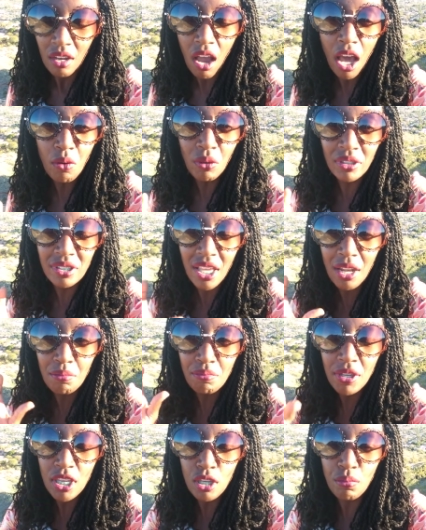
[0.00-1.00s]
God will
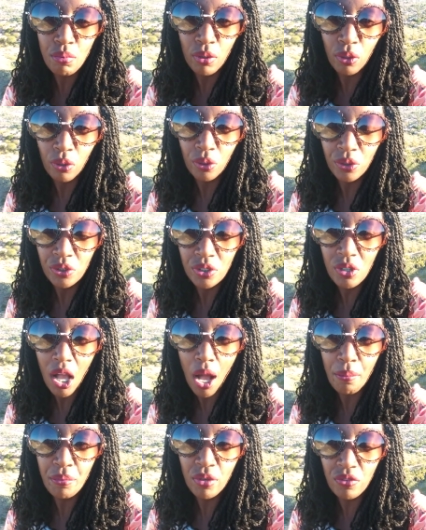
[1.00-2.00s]
send people to
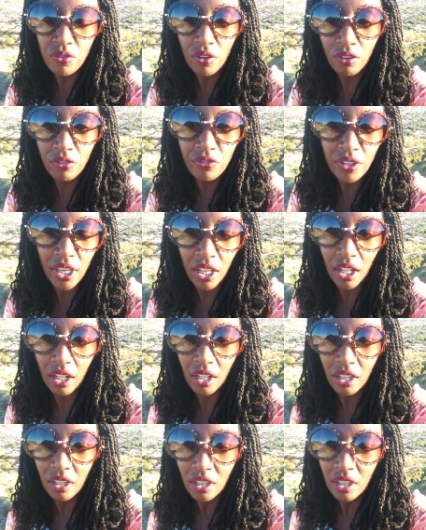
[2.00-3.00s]
help you
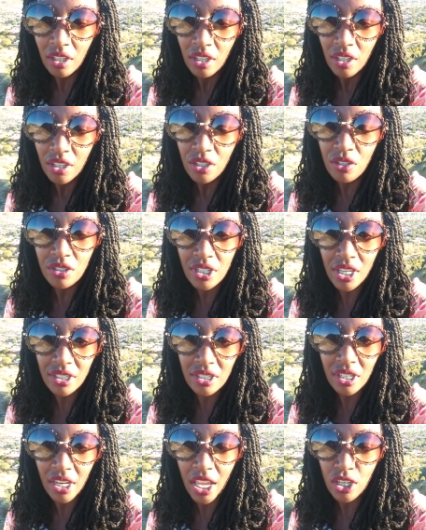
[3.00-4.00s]
fulfill your
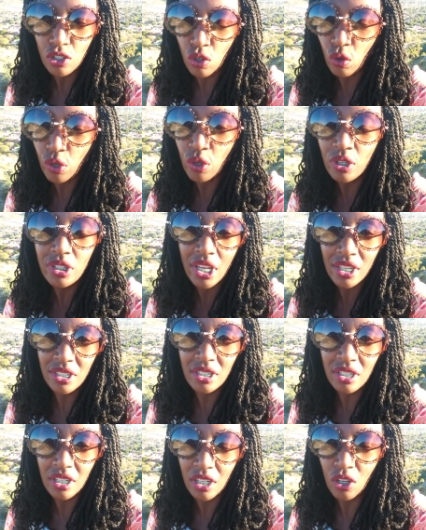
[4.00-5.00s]
destination or your
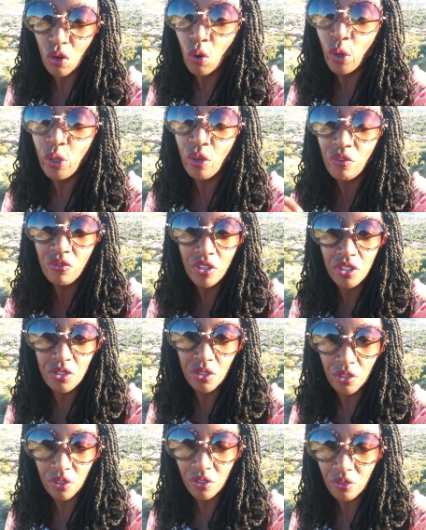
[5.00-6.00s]
destiny or your
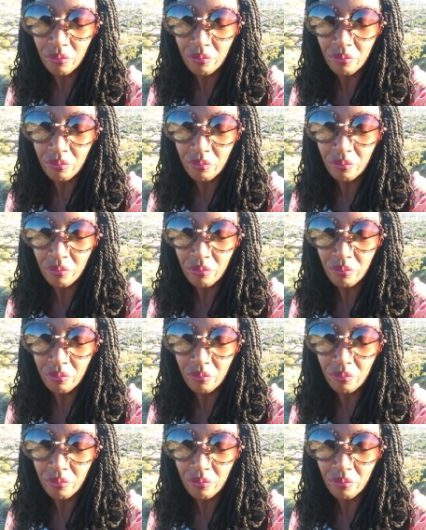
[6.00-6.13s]
vision.